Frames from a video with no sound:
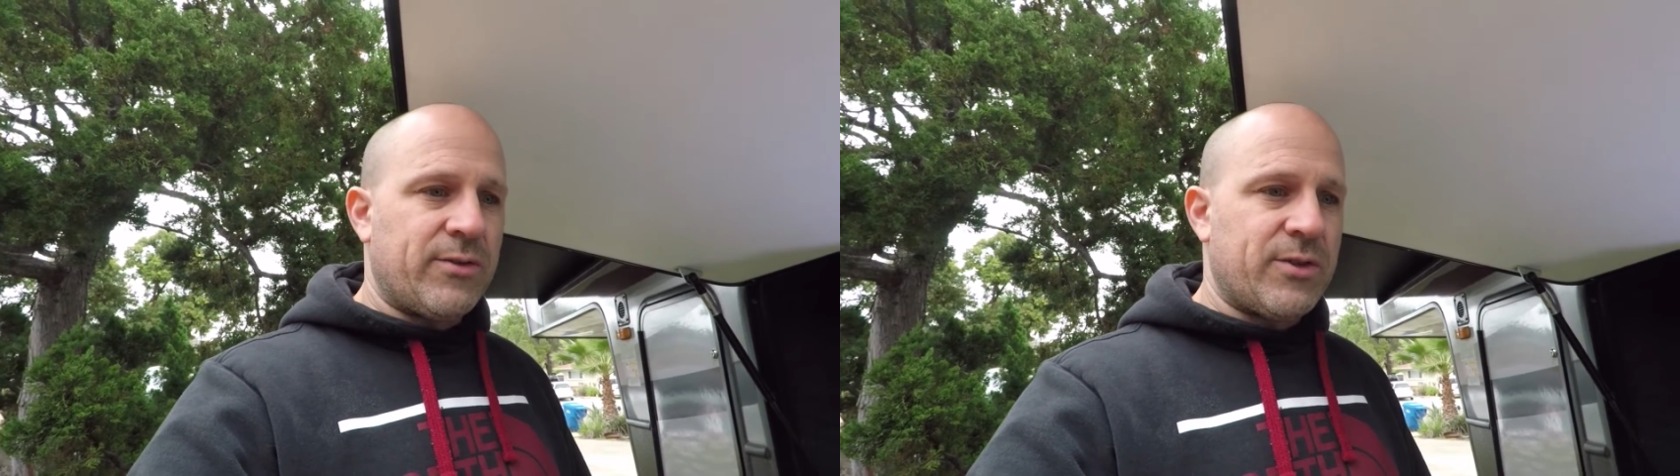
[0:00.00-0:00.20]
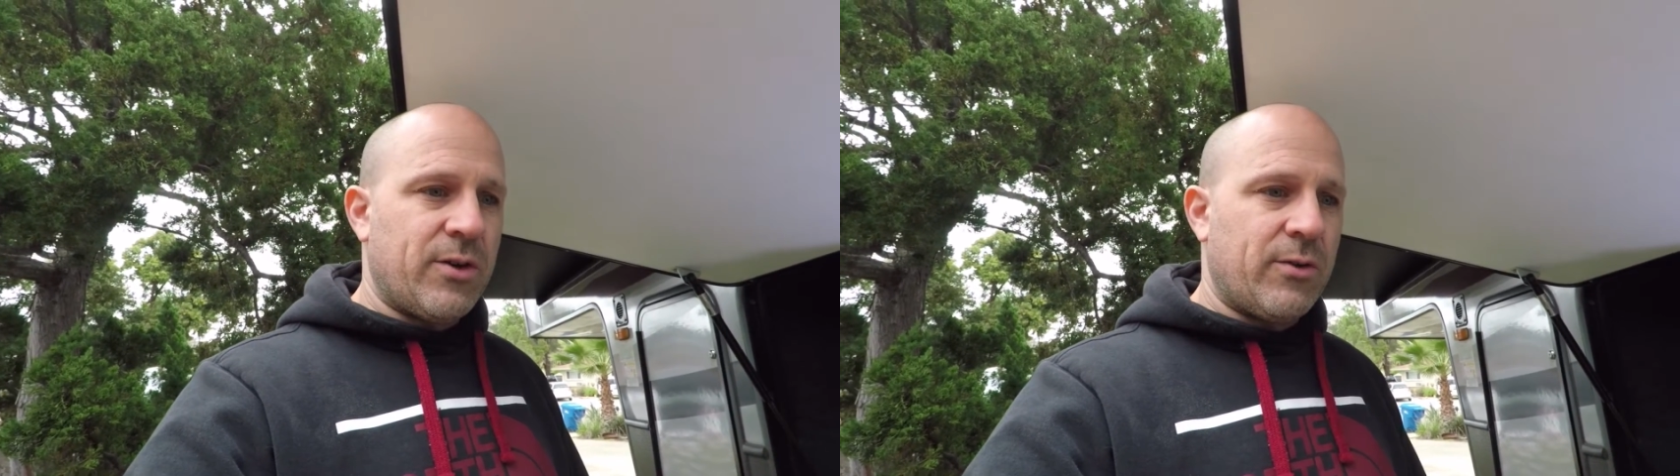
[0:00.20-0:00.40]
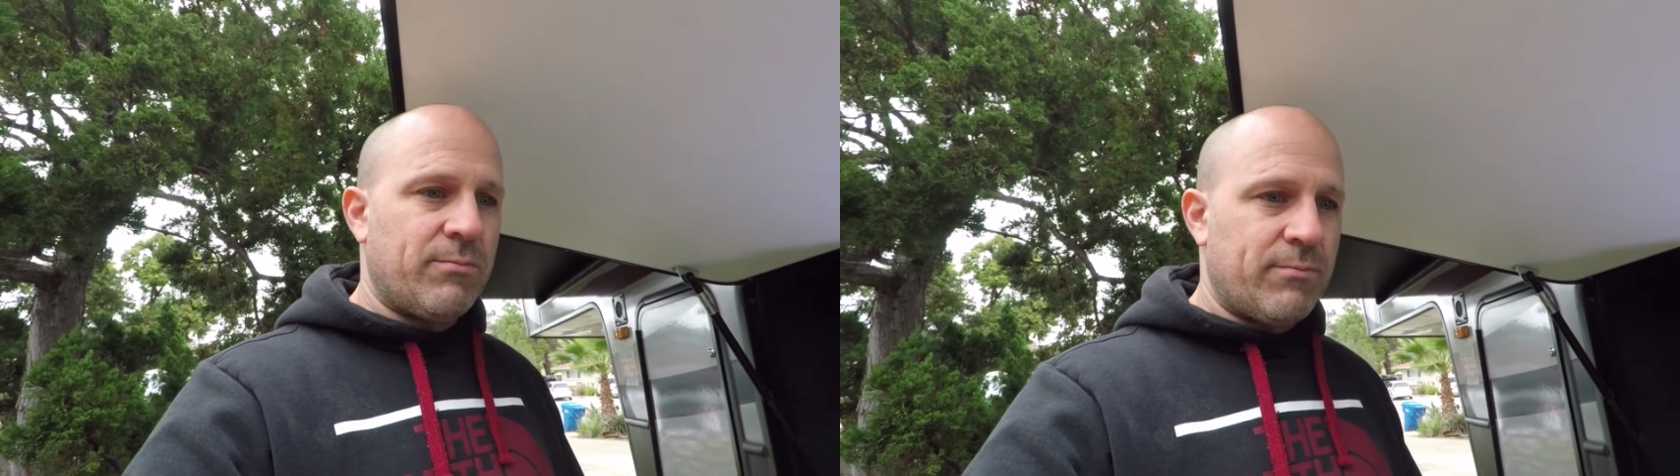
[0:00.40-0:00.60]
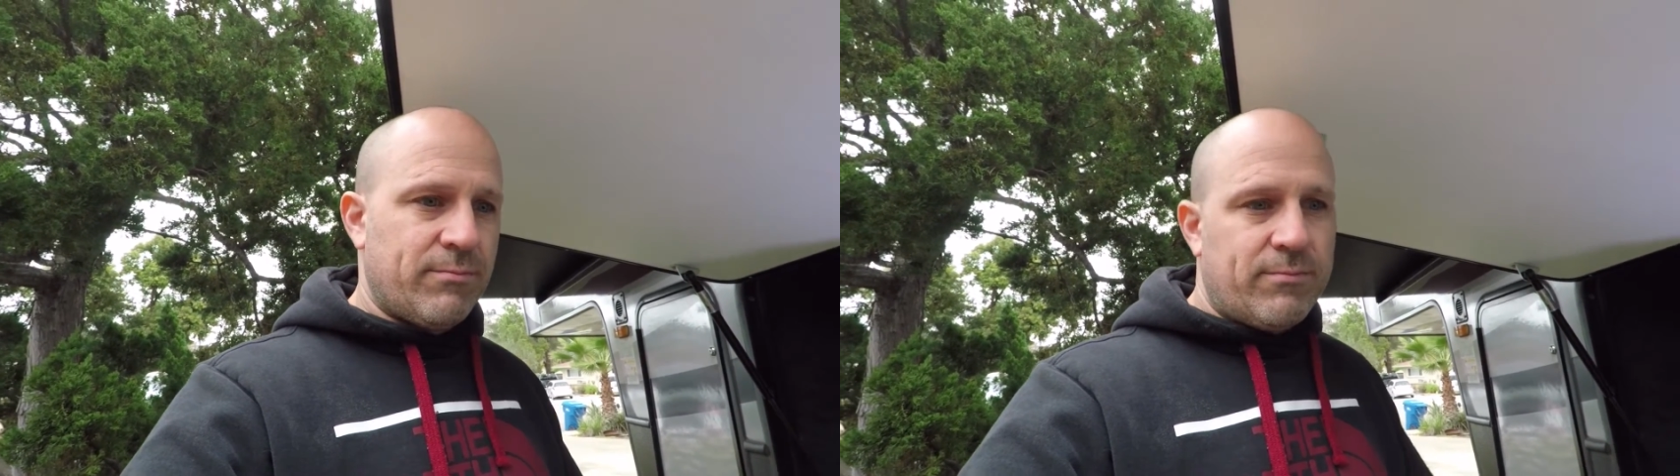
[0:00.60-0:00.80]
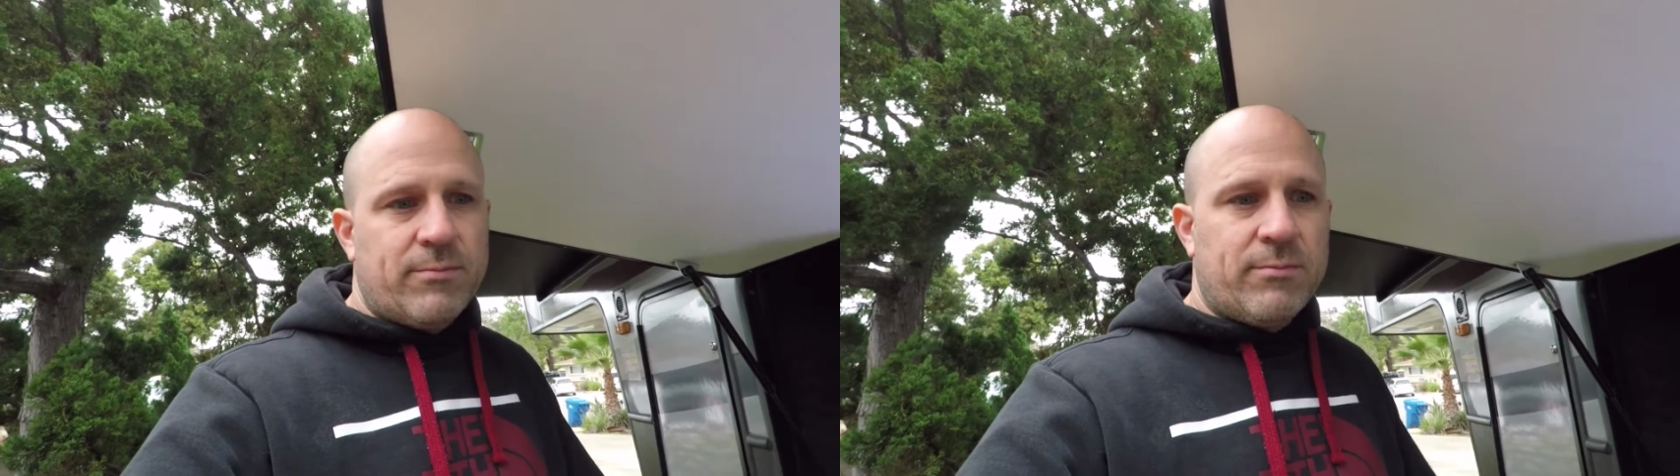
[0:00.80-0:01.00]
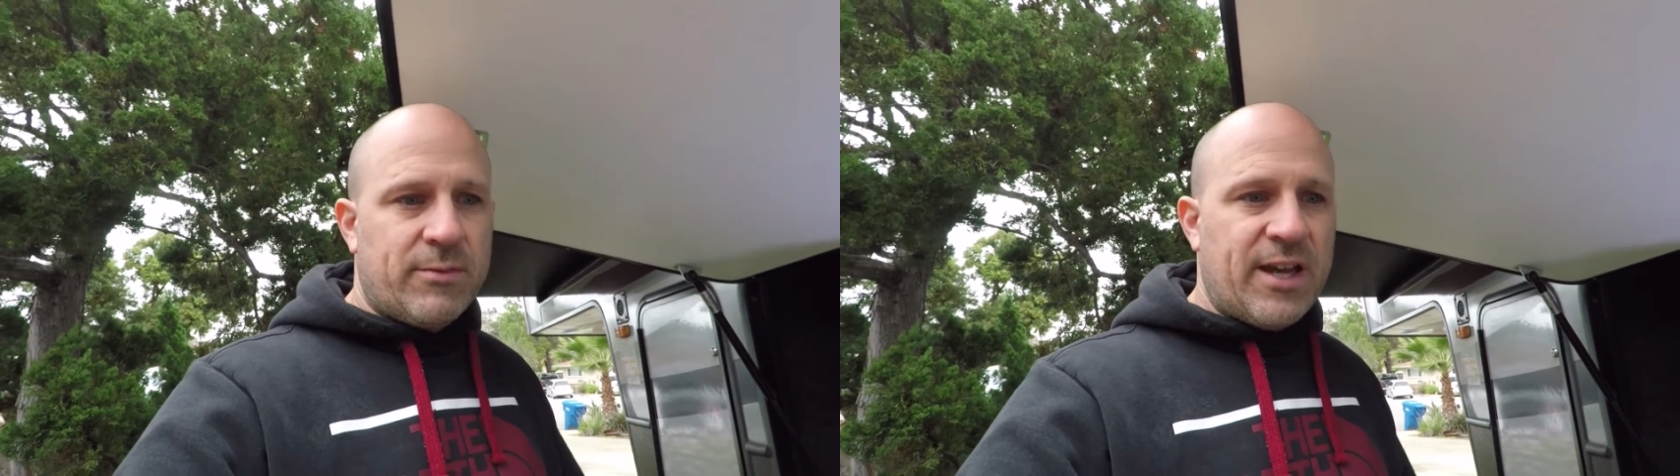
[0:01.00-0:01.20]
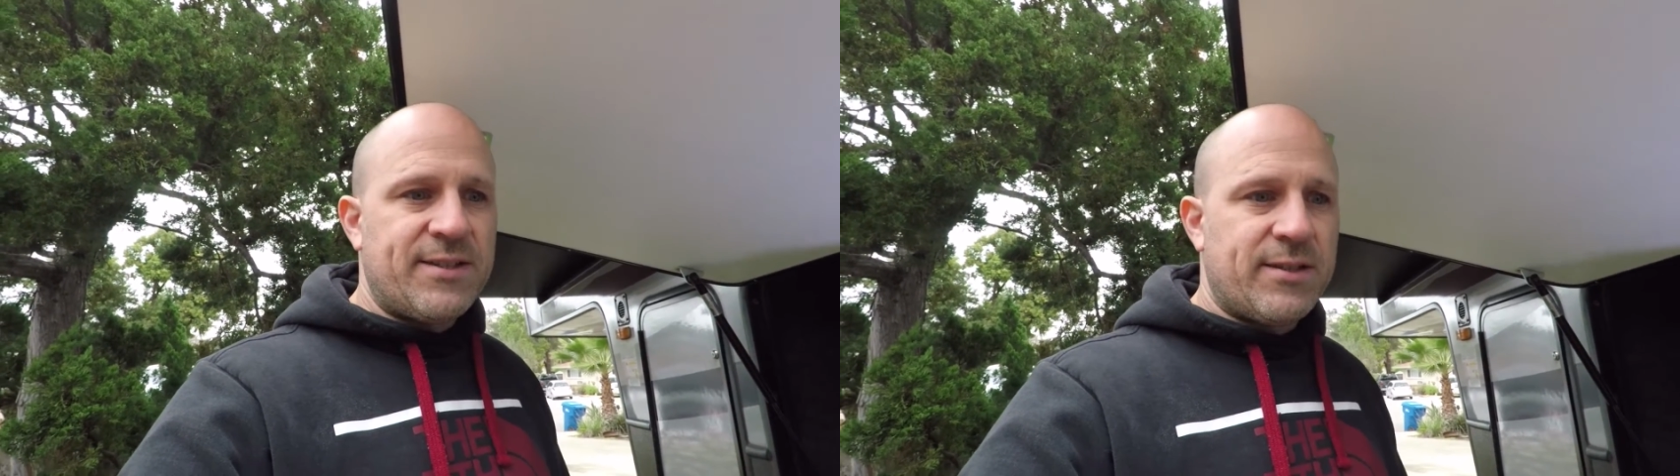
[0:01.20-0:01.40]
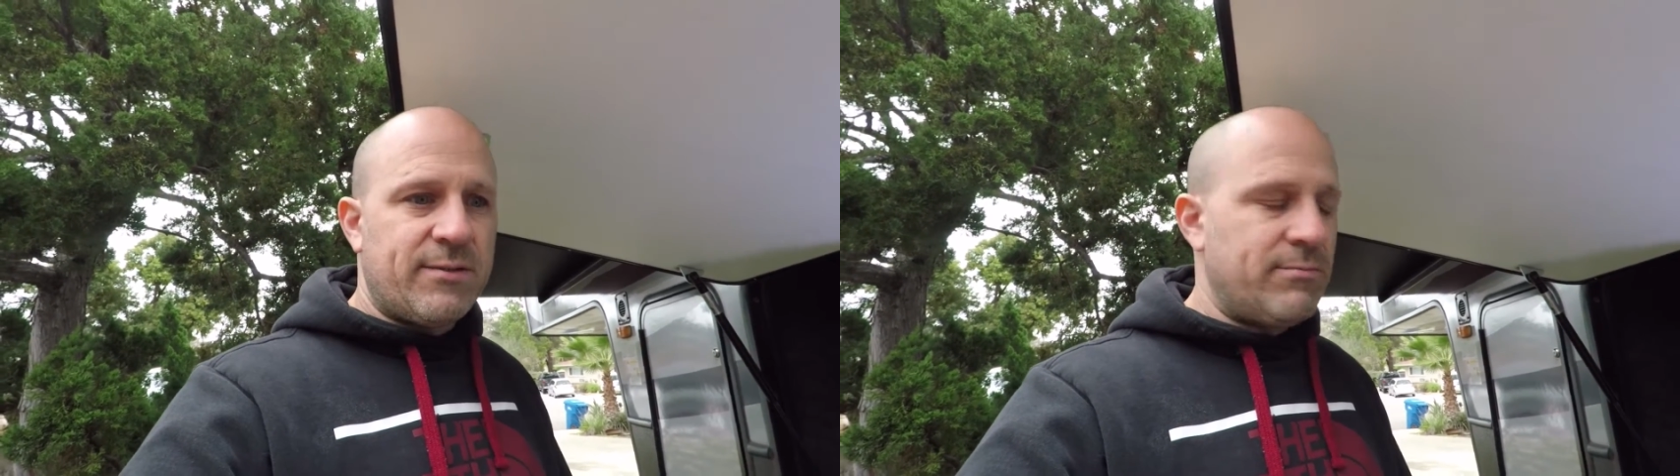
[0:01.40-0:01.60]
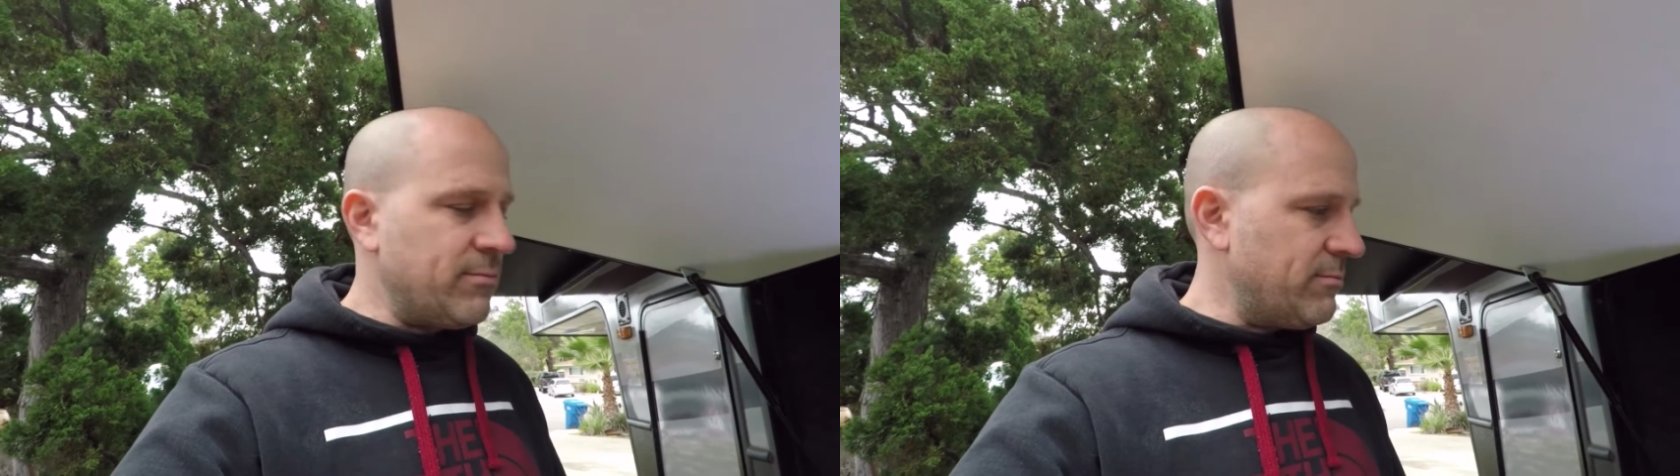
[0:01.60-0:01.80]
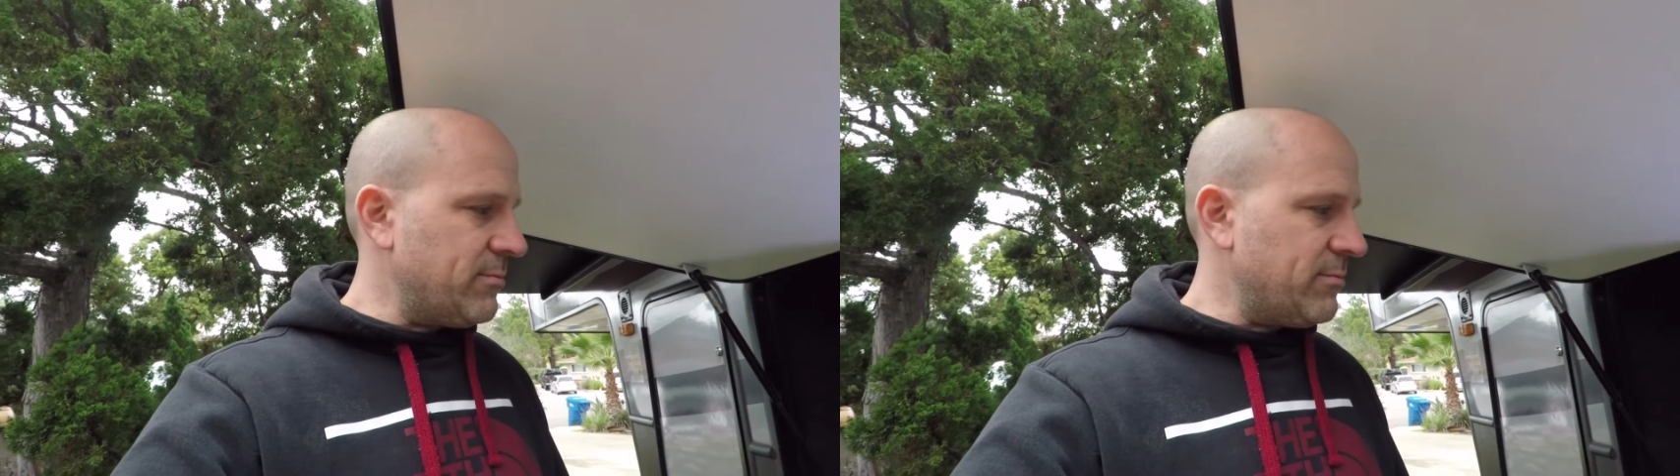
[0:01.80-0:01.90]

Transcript: So nice and